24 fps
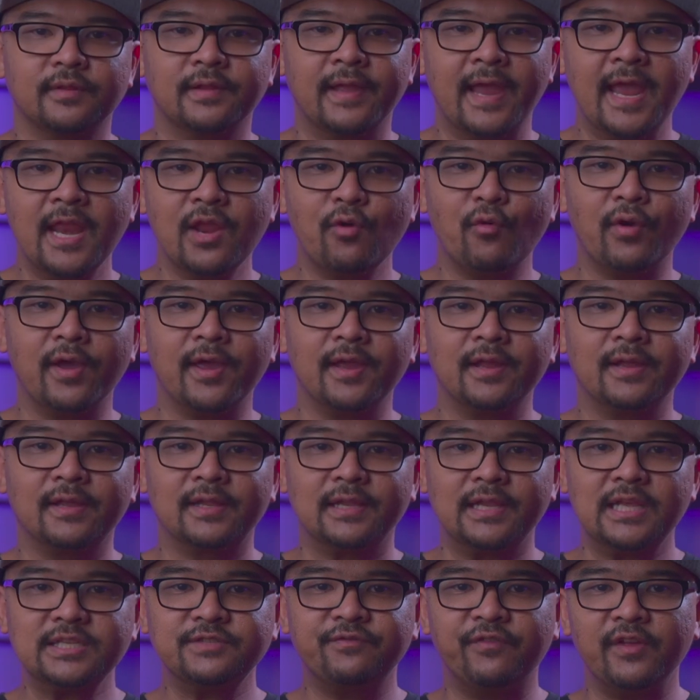Anyway,
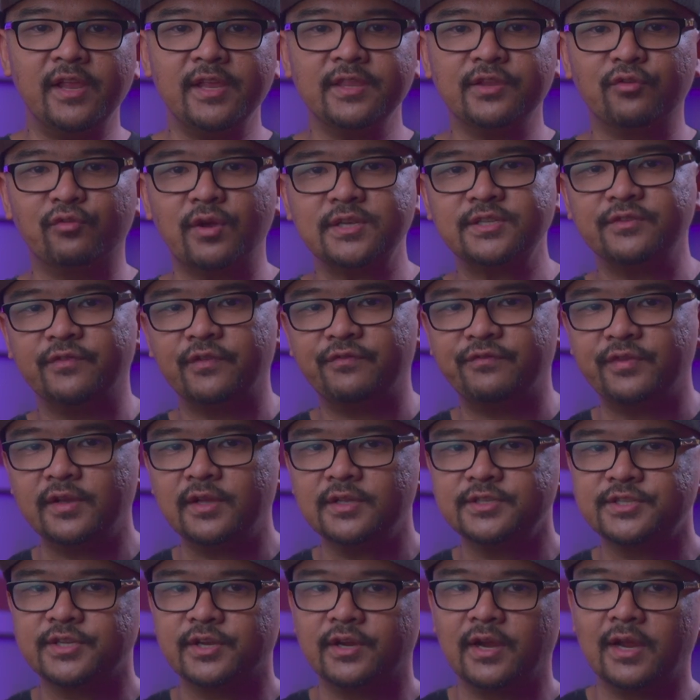let's fill in the rest of the
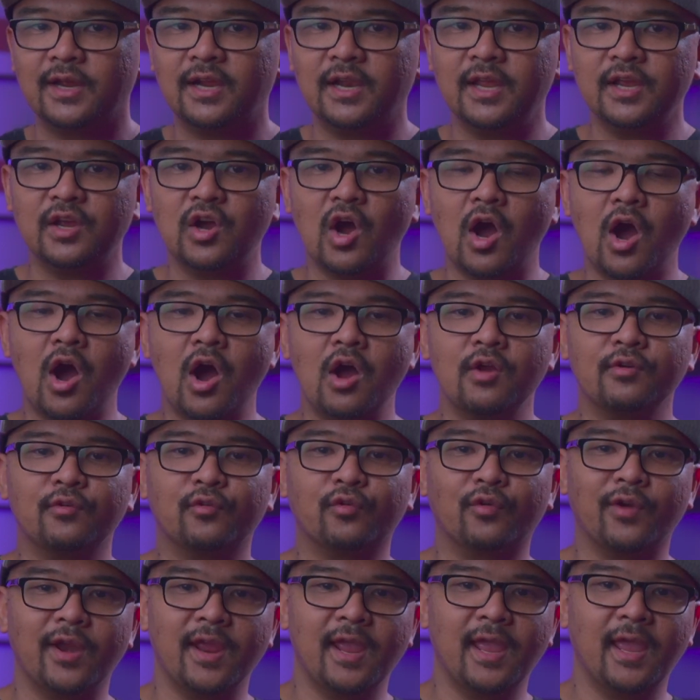fields here and click on
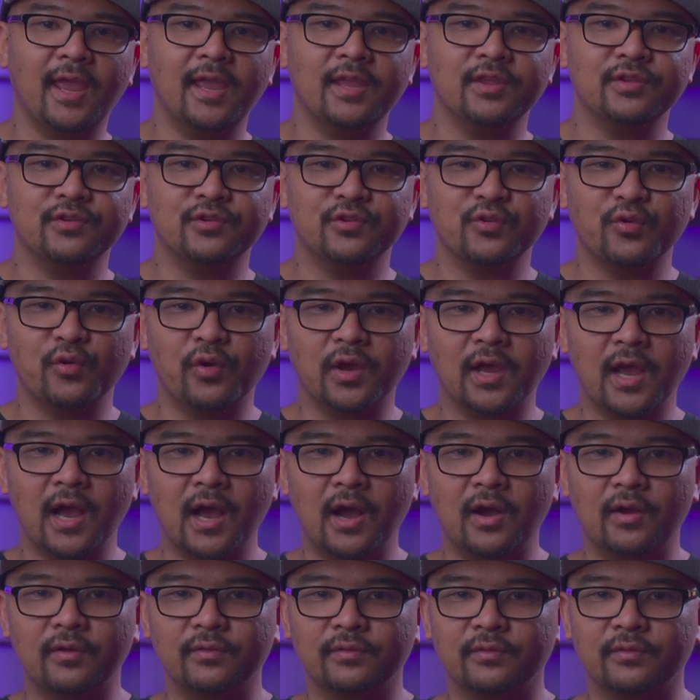Create New Account.